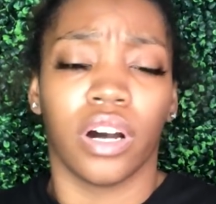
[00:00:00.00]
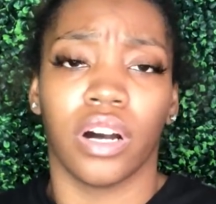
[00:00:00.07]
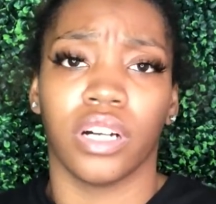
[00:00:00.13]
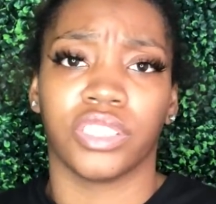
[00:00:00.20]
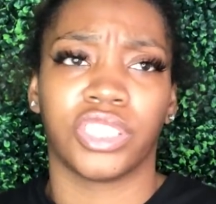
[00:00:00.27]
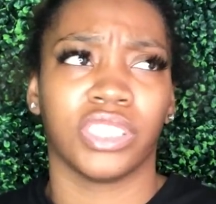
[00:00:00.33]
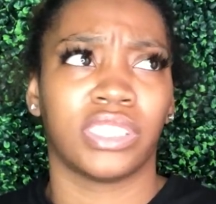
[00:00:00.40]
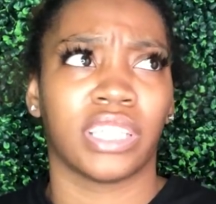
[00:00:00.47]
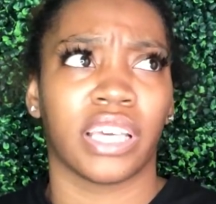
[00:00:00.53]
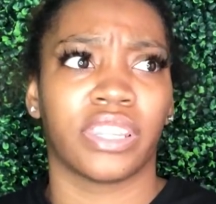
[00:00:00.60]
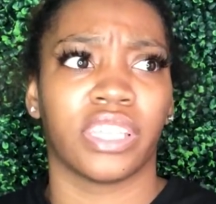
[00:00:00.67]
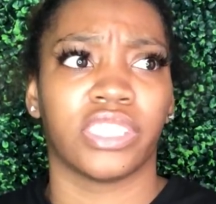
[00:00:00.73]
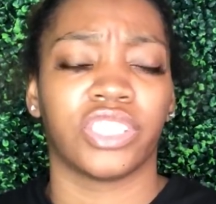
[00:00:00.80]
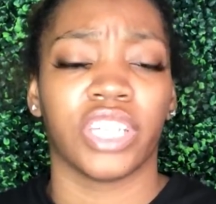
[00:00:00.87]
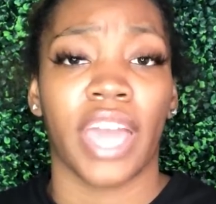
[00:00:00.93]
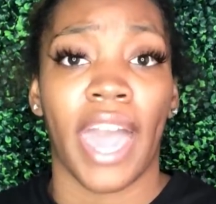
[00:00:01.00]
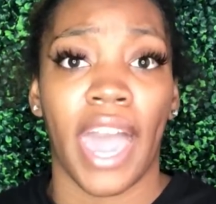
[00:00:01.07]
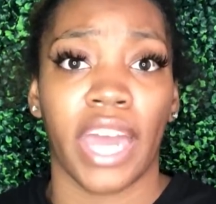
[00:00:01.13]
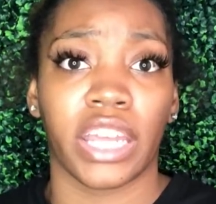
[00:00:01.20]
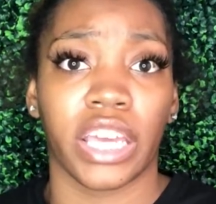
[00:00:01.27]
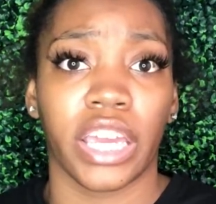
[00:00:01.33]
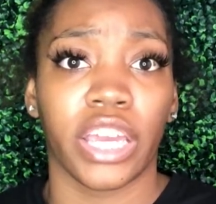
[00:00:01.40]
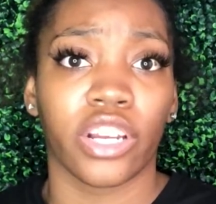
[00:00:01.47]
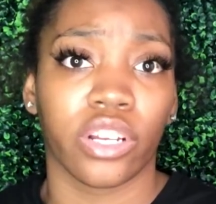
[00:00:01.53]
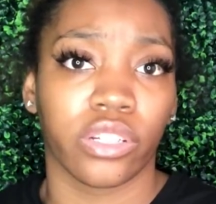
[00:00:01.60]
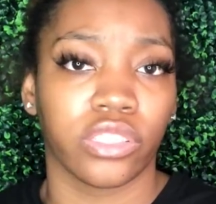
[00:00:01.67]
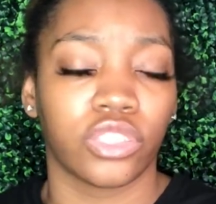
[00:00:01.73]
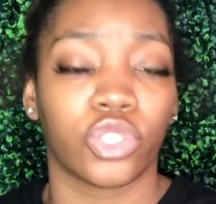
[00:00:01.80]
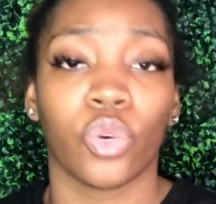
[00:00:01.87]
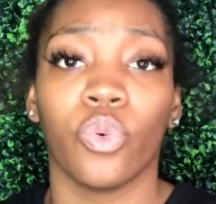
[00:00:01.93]
she said that she had
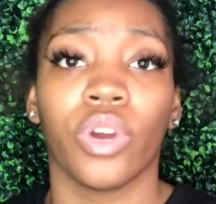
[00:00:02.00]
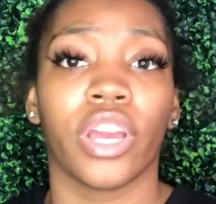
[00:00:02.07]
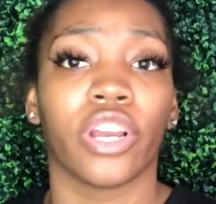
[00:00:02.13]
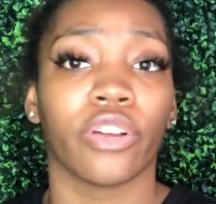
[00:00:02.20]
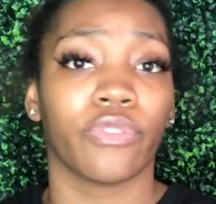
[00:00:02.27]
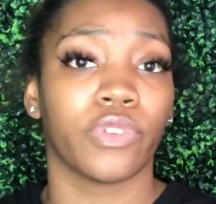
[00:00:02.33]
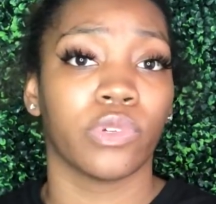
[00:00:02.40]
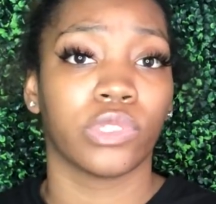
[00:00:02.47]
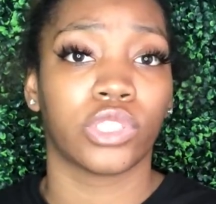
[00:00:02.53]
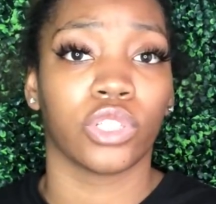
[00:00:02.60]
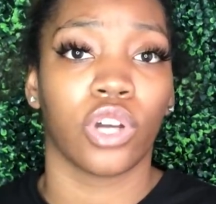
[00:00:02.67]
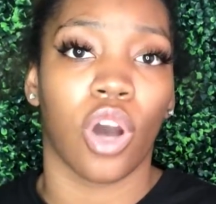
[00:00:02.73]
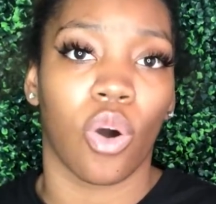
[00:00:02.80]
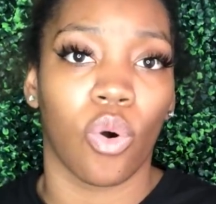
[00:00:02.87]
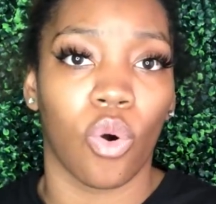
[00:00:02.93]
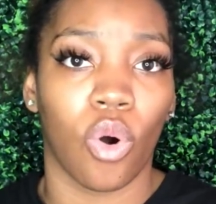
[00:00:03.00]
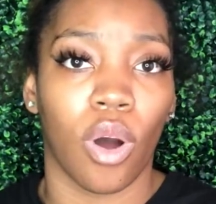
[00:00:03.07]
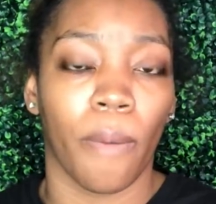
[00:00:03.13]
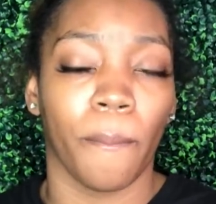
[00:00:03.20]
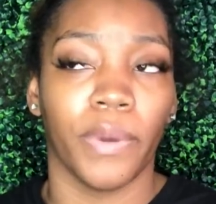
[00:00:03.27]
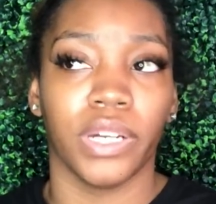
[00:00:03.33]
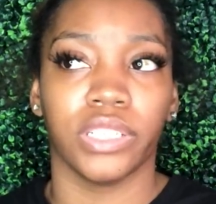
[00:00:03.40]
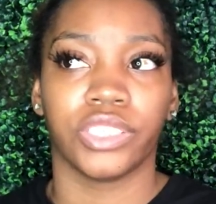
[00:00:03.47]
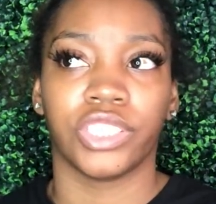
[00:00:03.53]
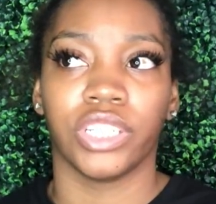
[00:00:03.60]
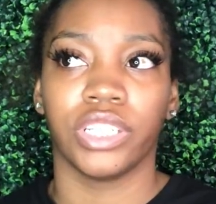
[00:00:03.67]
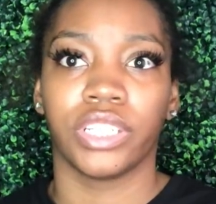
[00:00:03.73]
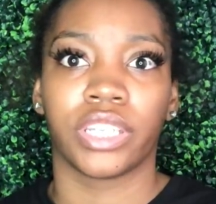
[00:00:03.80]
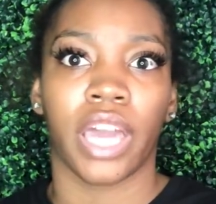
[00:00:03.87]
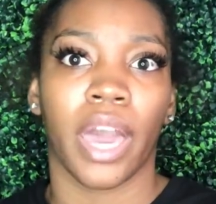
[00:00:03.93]
two interviews to go on, but
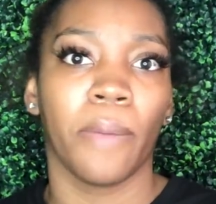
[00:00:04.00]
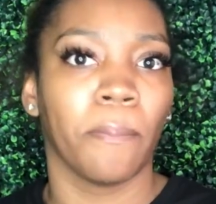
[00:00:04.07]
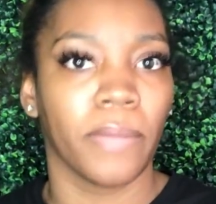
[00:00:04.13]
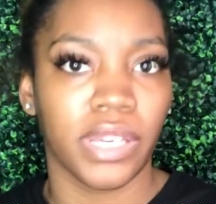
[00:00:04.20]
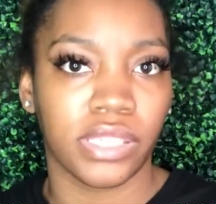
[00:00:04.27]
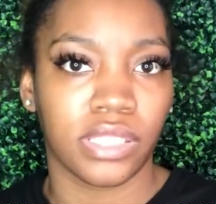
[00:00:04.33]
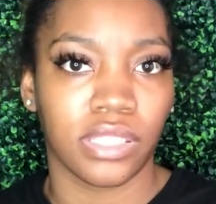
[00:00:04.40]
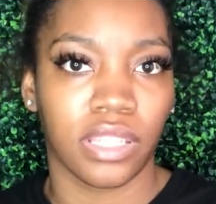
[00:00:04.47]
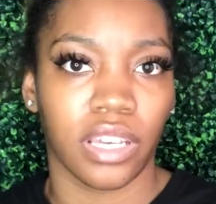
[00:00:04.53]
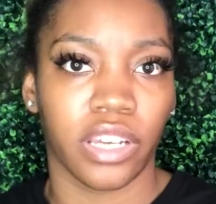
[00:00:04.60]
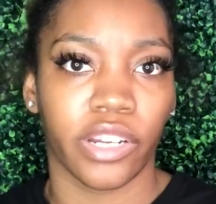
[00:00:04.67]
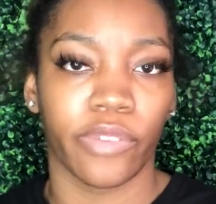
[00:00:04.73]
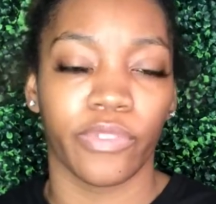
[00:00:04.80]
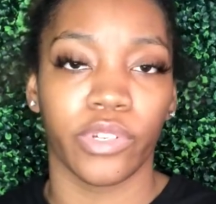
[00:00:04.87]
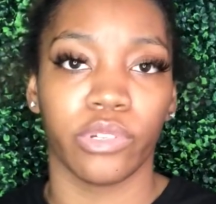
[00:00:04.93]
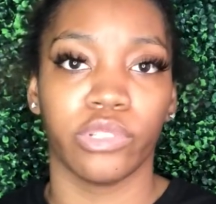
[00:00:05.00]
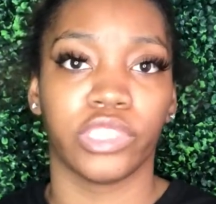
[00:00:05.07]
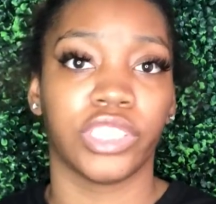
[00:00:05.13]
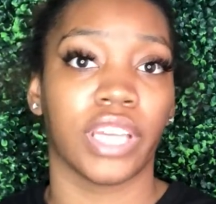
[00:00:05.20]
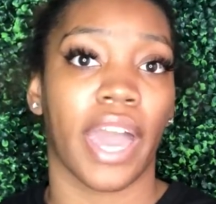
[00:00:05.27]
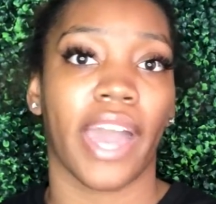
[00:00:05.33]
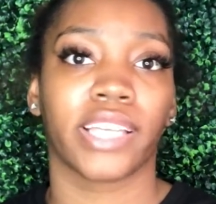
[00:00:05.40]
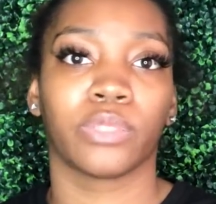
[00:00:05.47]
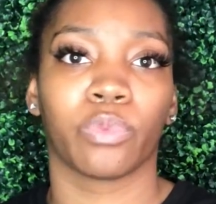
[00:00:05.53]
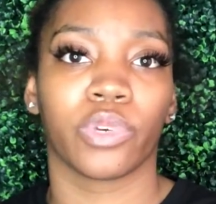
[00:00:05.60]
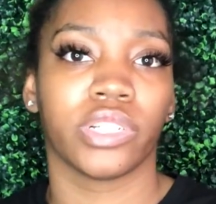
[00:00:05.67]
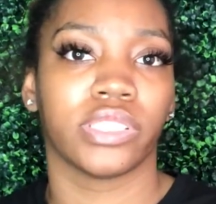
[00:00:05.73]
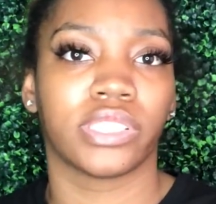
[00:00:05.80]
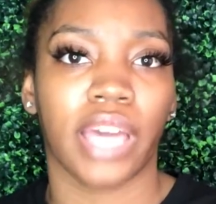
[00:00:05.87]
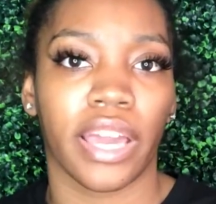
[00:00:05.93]
she kept missing the interviews. She asked Bree
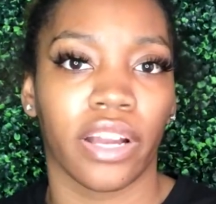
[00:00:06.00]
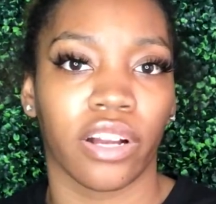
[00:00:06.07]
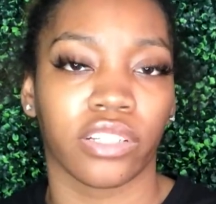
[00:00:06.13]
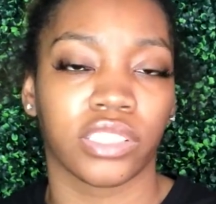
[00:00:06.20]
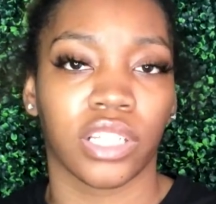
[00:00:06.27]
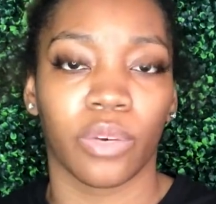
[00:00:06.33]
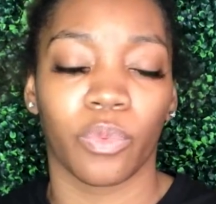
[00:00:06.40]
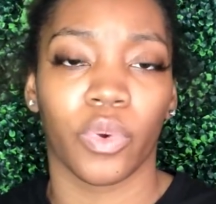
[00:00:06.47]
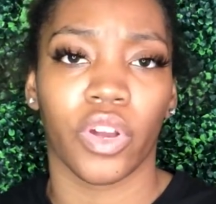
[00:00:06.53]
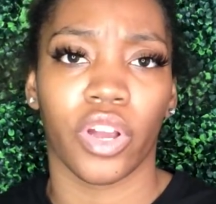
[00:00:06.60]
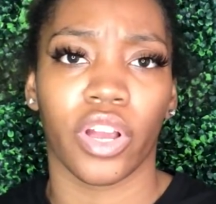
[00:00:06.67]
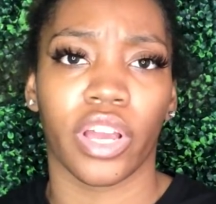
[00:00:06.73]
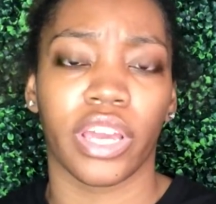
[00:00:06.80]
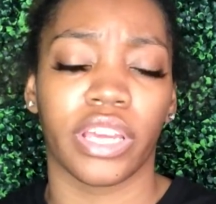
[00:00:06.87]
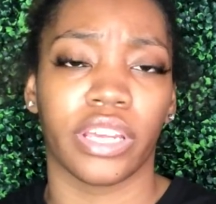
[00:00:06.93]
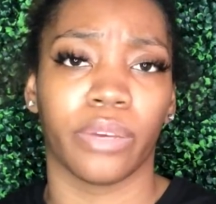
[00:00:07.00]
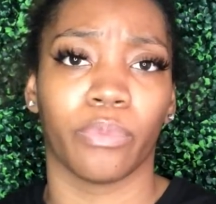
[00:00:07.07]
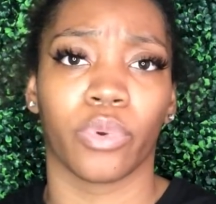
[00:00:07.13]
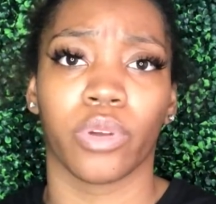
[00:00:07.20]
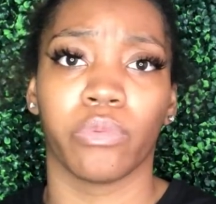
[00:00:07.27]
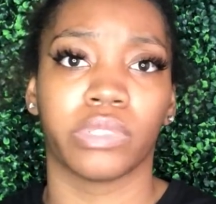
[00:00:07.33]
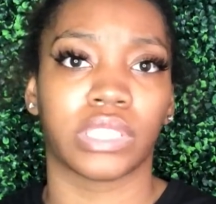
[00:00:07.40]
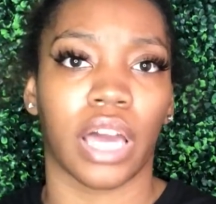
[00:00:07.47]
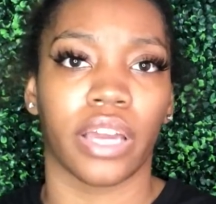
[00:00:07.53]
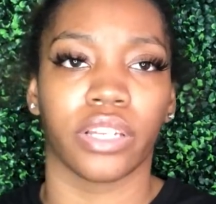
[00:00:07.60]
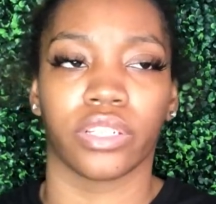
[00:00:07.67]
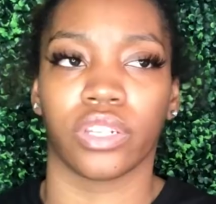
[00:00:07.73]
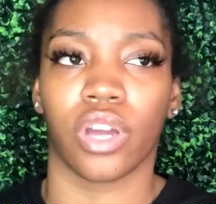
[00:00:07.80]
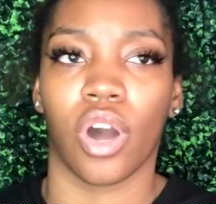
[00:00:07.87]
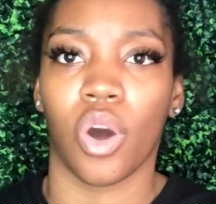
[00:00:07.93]
to take her somewhere, and Bree was like,
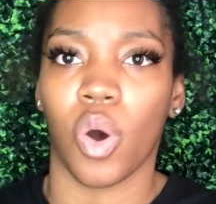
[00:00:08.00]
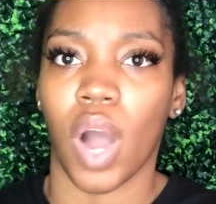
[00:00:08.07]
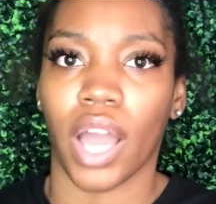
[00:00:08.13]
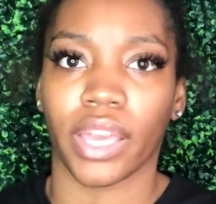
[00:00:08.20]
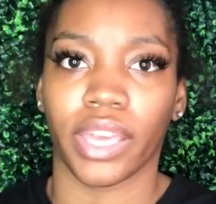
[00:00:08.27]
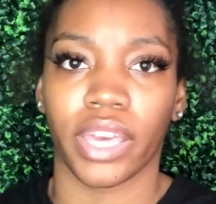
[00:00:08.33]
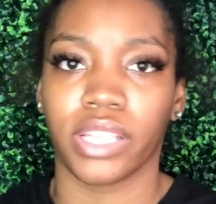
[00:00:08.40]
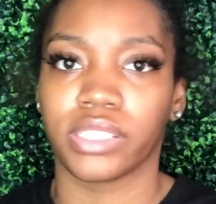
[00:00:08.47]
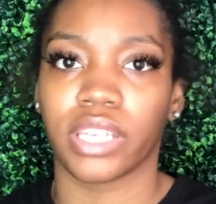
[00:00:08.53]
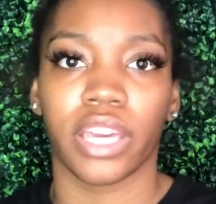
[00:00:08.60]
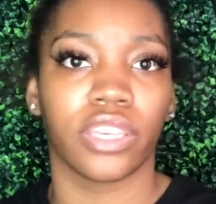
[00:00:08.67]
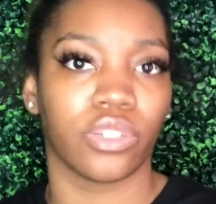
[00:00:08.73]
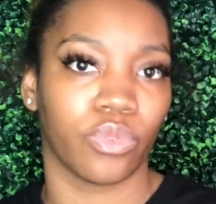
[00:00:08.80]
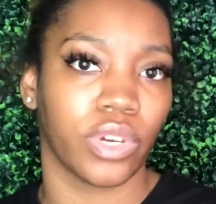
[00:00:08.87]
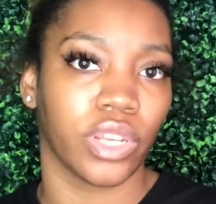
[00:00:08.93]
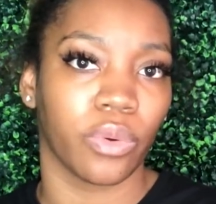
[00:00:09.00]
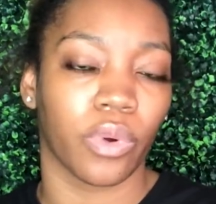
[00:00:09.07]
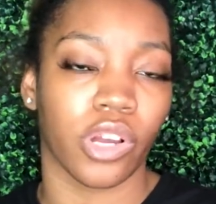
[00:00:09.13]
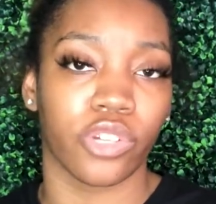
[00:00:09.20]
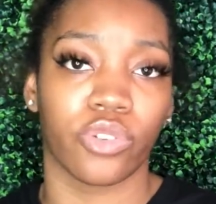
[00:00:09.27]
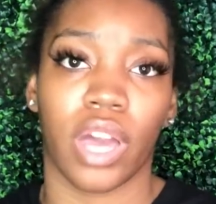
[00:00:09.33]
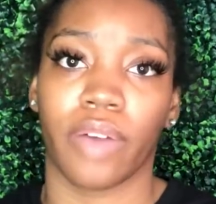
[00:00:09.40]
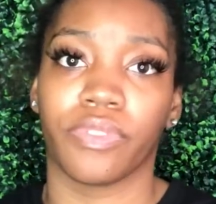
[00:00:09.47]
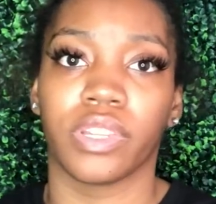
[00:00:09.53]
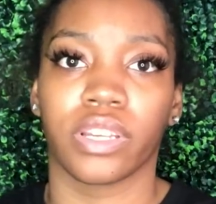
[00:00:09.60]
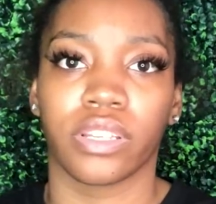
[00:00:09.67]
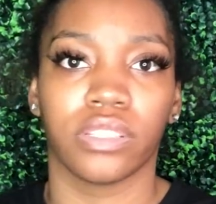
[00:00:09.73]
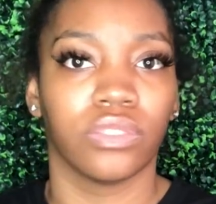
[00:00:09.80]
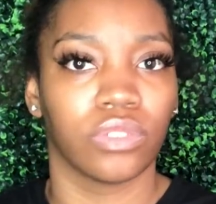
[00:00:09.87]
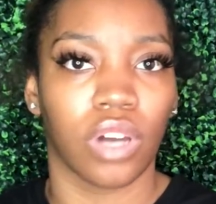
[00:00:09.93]
no, I can't take you anywhere. You have to,
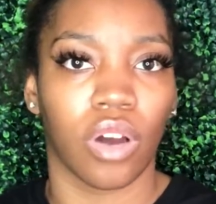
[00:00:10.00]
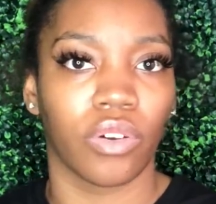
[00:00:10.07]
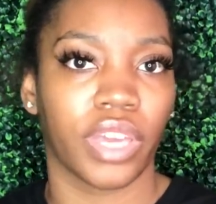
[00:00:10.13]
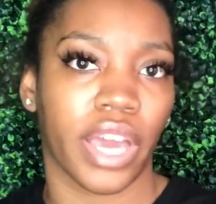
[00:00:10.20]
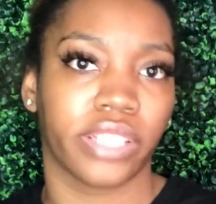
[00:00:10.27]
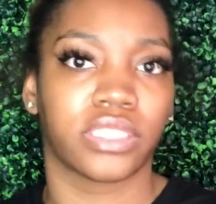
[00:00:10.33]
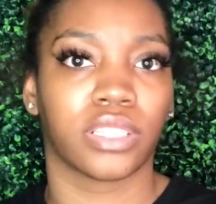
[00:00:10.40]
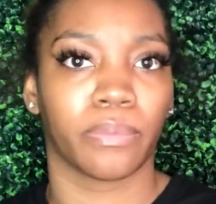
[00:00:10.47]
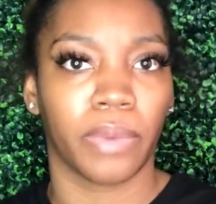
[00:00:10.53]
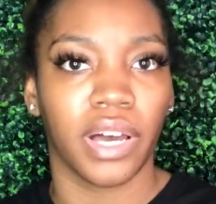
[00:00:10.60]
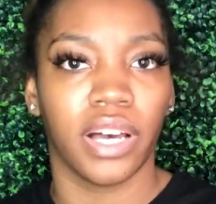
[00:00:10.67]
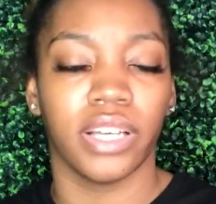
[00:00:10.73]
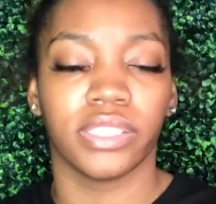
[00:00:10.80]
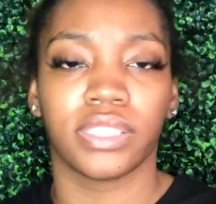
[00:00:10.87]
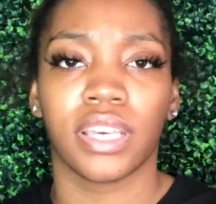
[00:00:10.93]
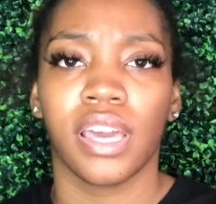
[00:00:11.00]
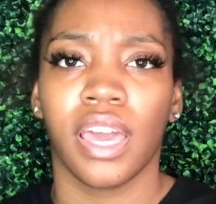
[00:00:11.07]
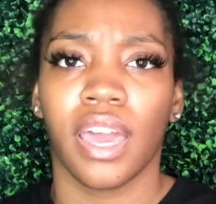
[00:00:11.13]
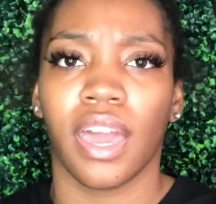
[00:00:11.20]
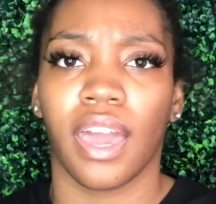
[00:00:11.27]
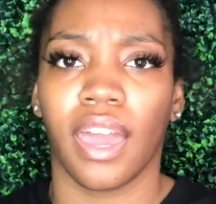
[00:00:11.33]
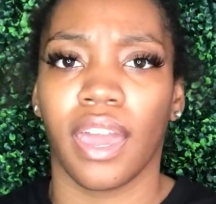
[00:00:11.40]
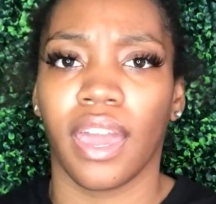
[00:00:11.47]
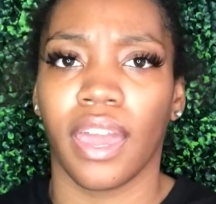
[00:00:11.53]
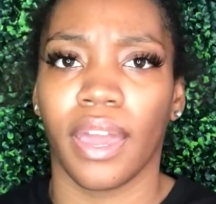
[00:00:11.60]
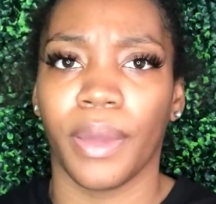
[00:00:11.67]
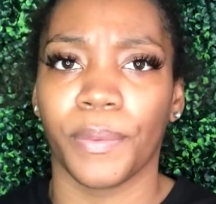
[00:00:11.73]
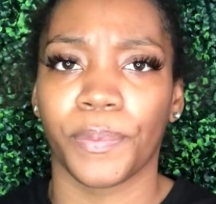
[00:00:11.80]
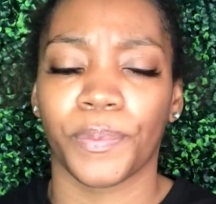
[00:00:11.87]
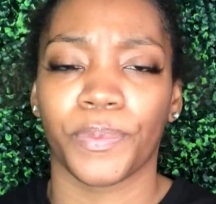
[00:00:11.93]
you know, catch the bus.
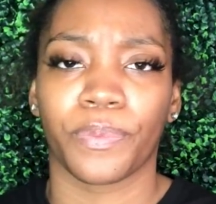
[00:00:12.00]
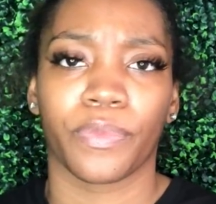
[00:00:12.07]
And